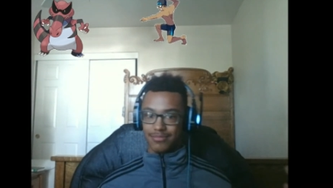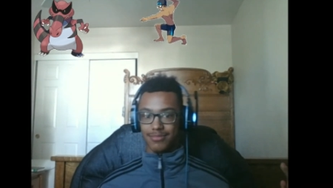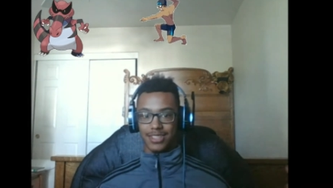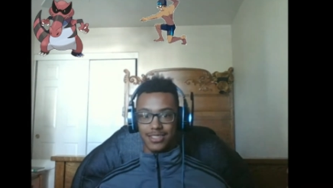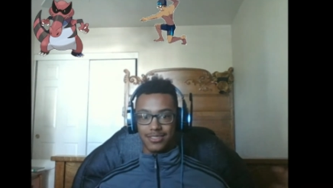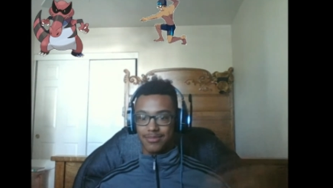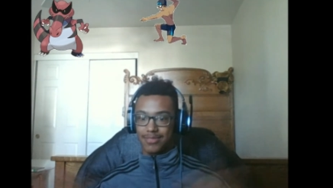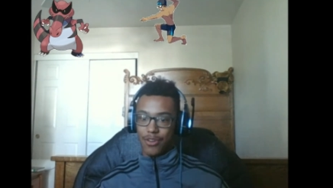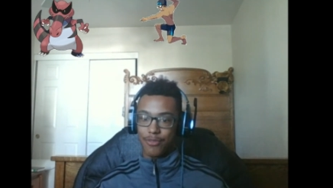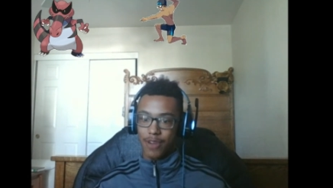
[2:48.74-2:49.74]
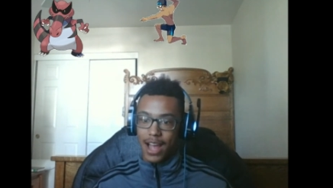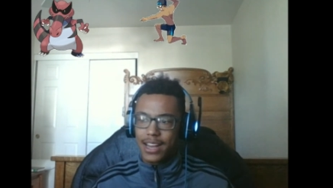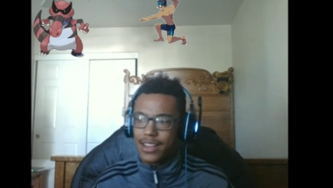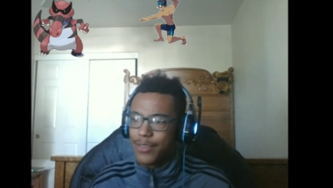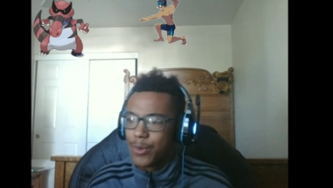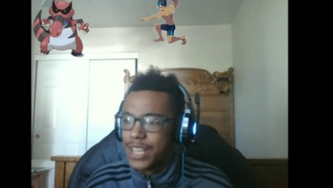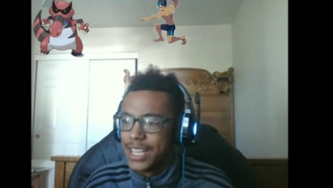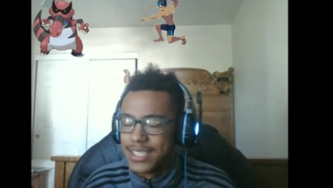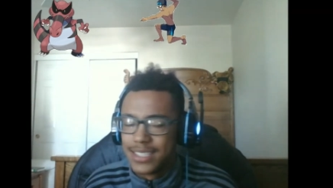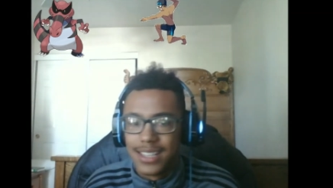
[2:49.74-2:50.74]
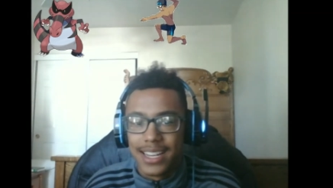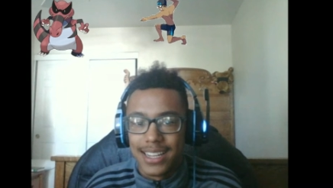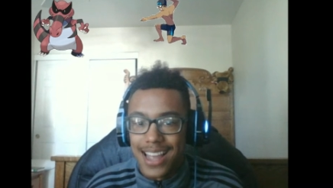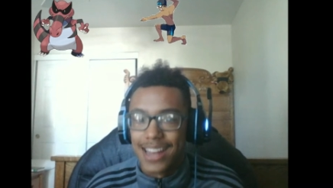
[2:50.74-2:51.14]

let's go for it. I didn't even realize, like